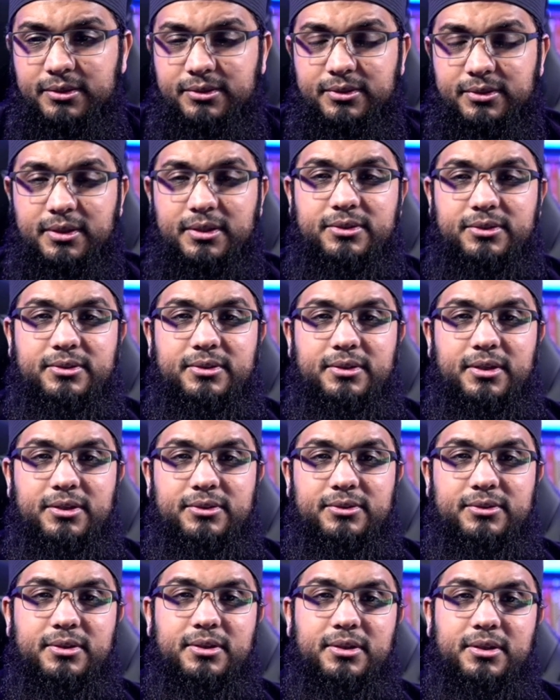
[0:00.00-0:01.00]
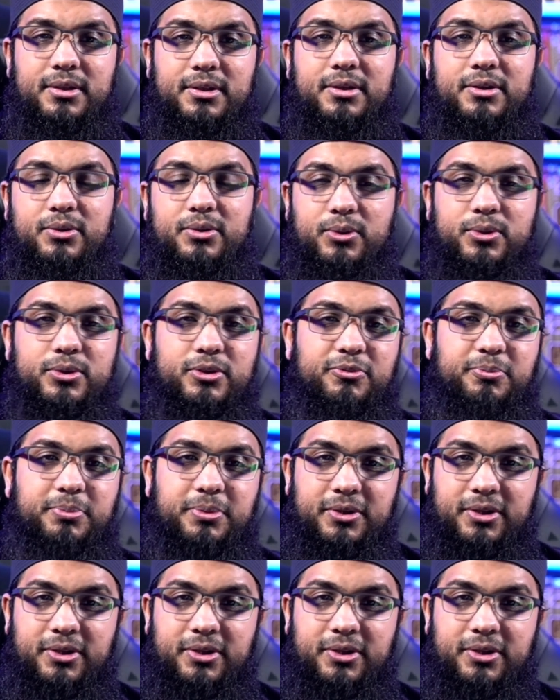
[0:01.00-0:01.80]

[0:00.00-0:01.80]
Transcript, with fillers: it's it's it's a road of